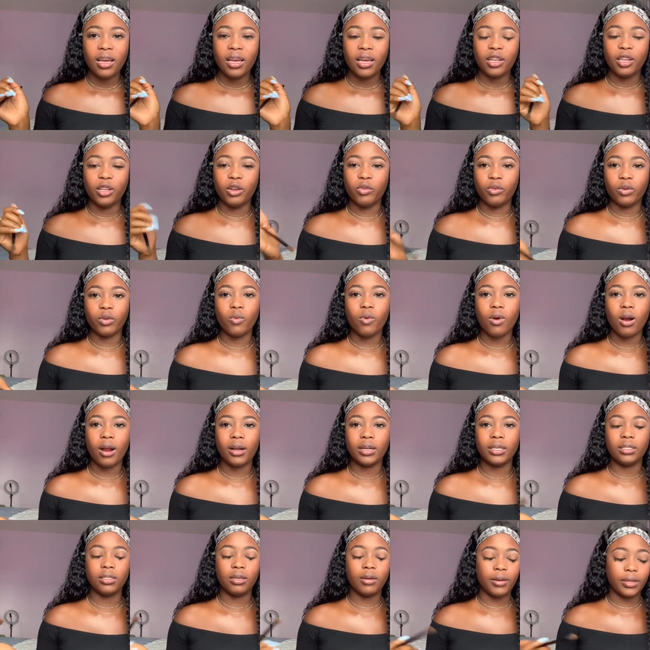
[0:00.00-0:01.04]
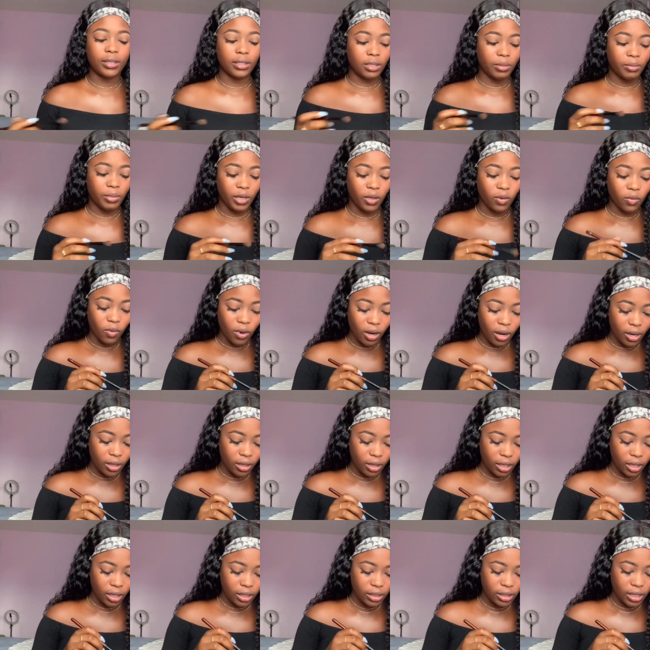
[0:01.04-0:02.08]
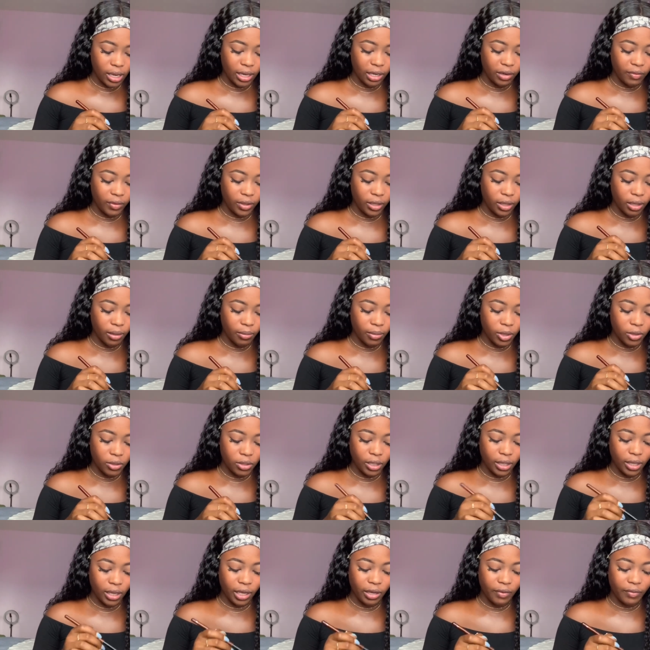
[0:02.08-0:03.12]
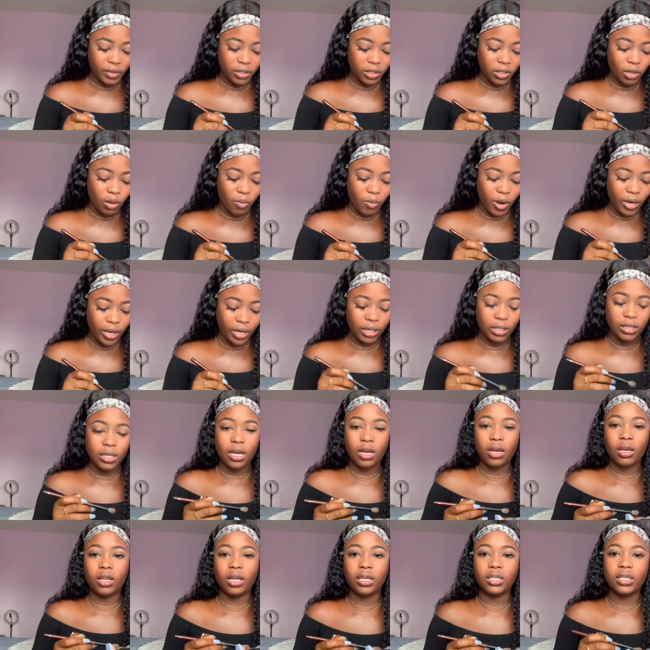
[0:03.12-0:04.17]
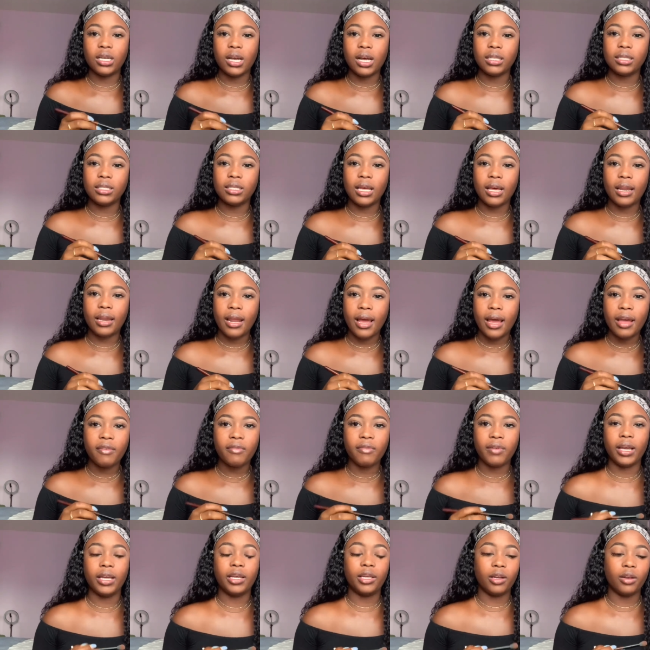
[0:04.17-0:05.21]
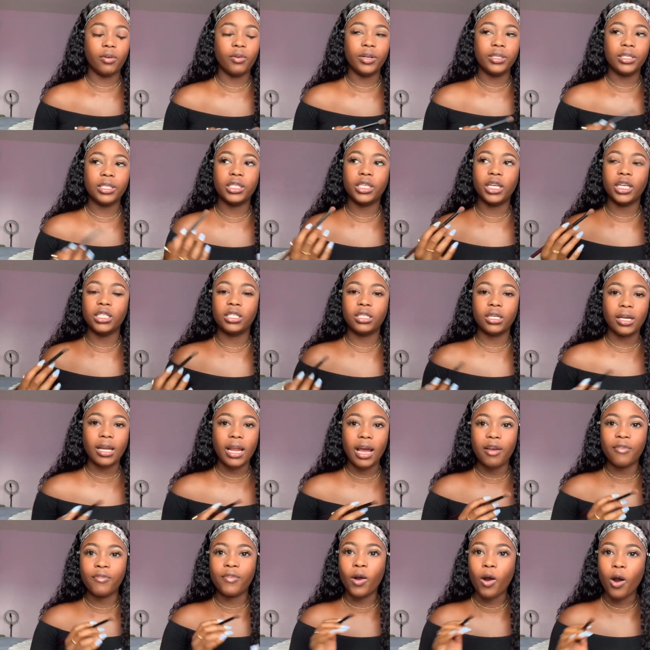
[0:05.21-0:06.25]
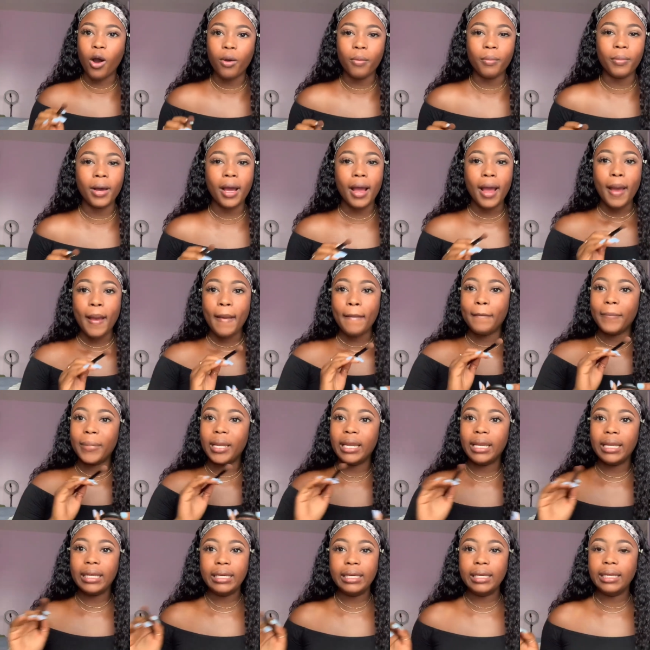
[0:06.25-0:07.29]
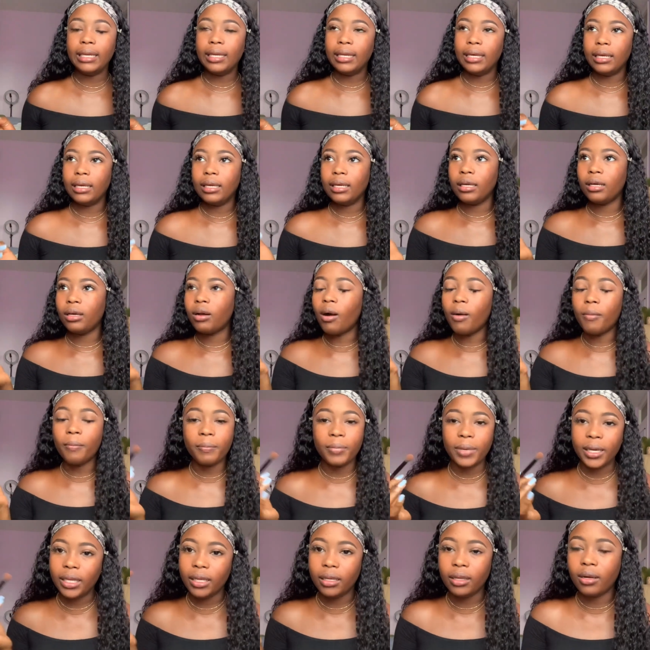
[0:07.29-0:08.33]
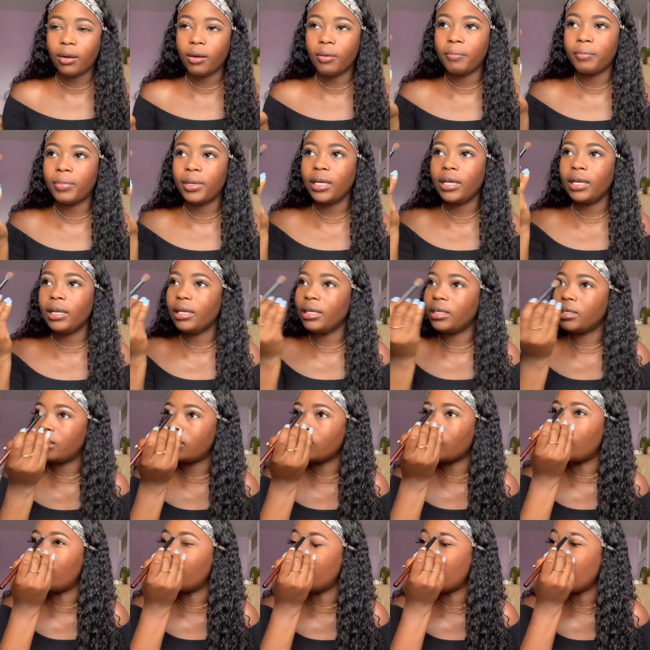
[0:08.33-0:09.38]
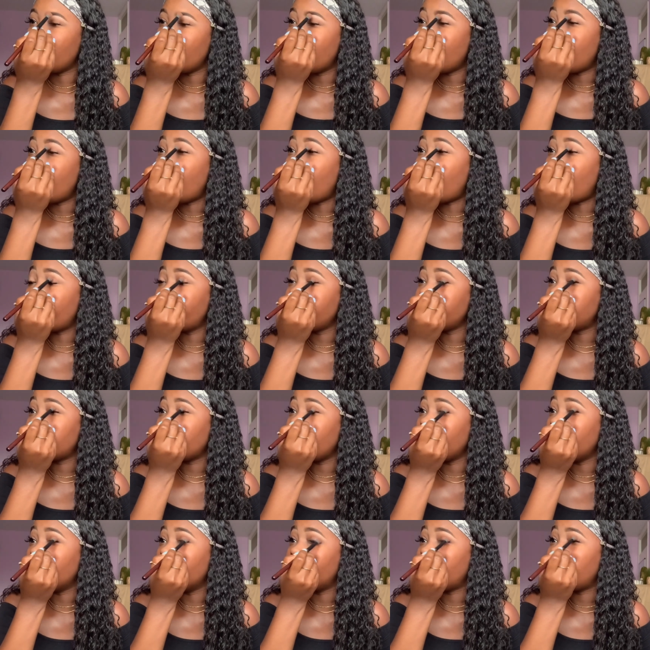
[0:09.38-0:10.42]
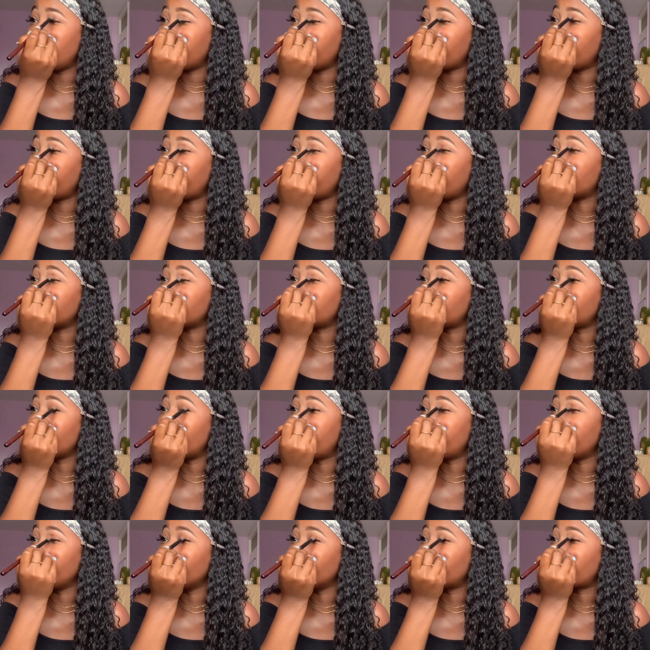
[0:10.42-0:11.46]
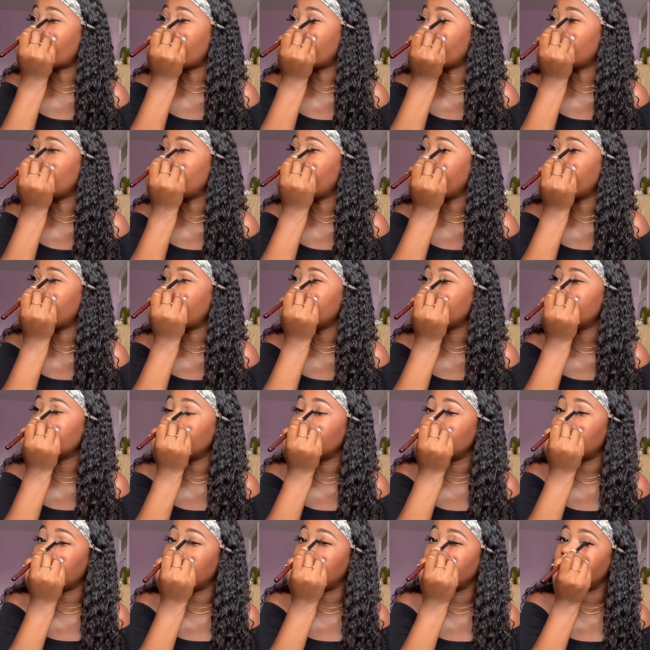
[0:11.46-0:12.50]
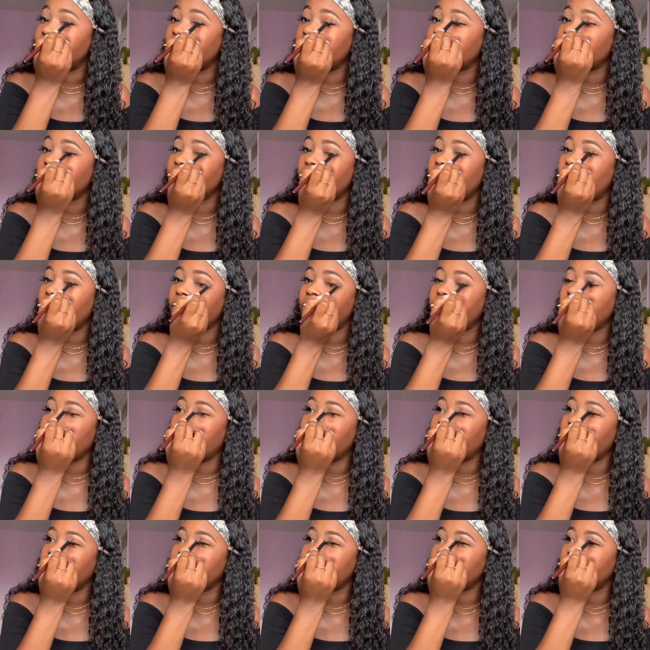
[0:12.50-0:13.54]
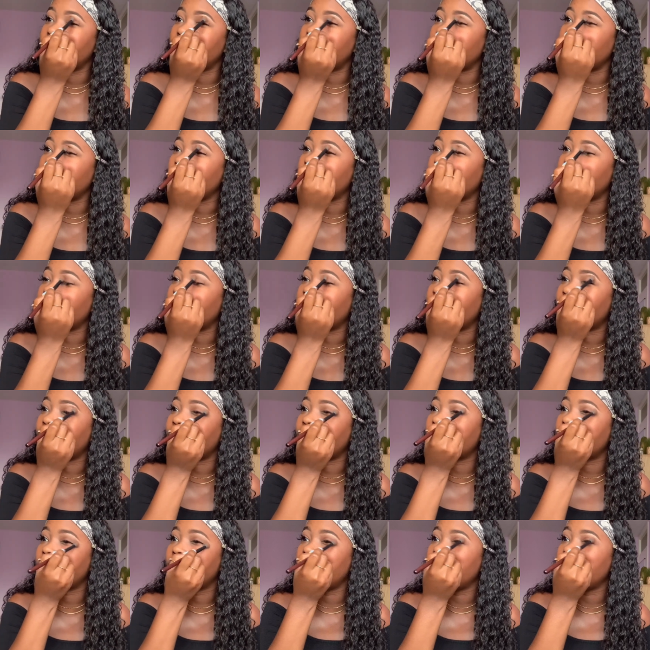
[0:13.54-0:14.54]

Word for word: The reward is going to be worth it, and if you think about it, you're giving someone else another chance at life. Like you're going to change their life completely. So I would say don't let the fear stop you from doing it, but at the same time, if it's a thing where